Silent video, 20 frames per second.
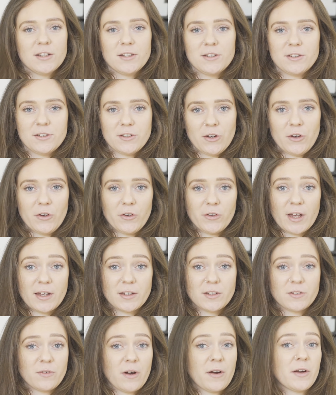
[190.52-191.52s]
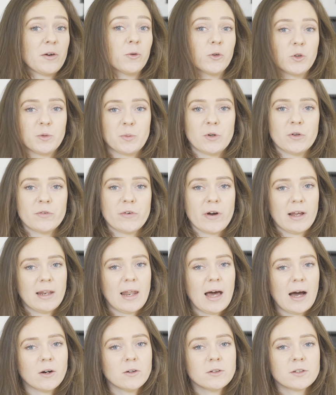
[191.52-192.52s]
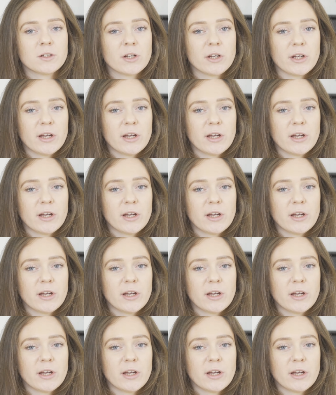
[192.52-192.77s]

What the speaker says: So that's very audible, very loud.